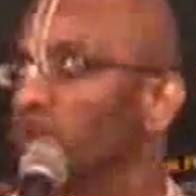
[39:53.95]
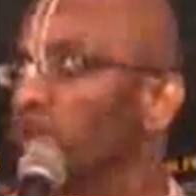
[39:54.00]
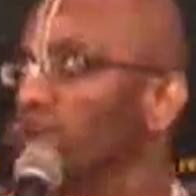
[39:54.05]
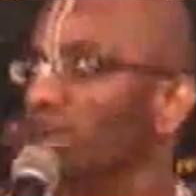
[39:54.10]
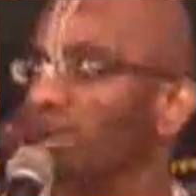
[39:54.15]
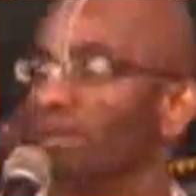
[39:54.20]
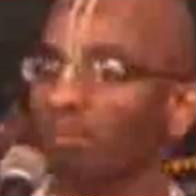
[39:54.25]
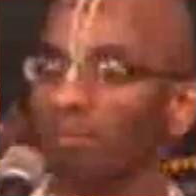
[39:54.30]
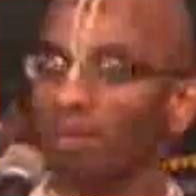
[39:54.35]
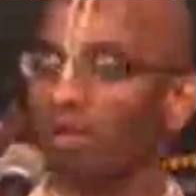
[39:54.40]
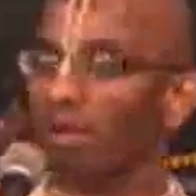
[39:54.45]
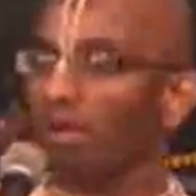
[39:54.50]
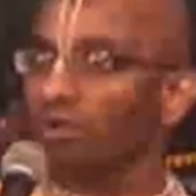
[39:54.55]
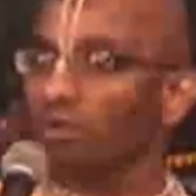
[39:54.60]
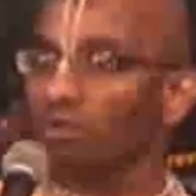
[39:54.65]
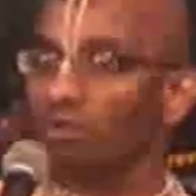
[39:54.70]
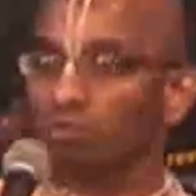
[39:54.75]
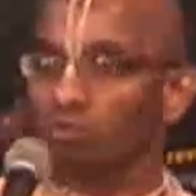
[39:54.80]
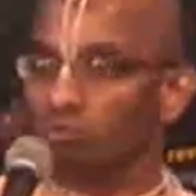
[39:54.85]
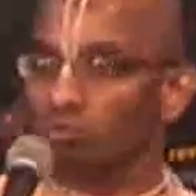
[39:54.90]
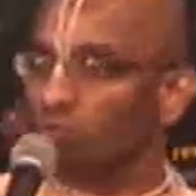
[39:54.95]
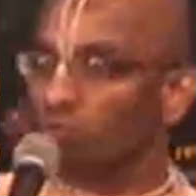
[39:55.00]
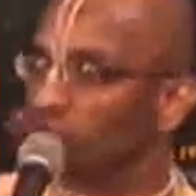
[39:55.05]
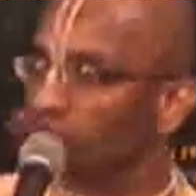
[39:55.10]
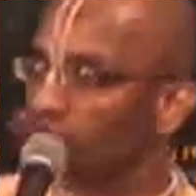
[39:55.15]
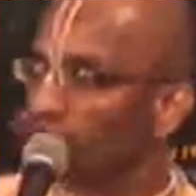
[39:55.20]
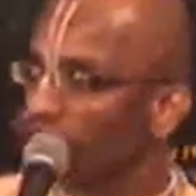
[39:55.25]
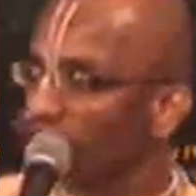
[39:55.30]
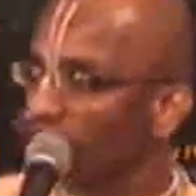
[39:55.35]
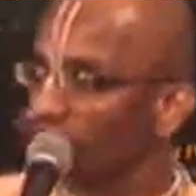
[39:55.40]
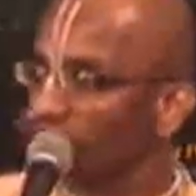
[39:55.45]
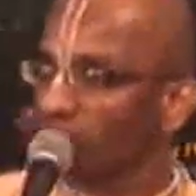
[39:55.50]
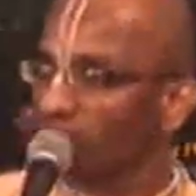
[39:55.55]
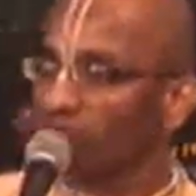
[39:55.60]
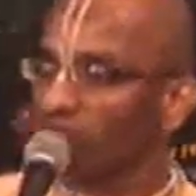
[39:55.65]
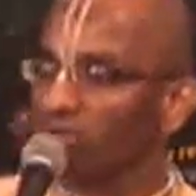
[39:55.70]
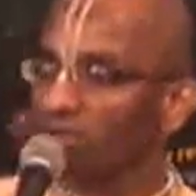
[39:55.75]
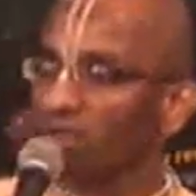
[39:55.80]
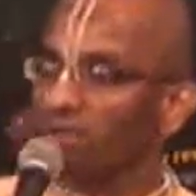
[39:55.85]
it can apply to Jewish tradition,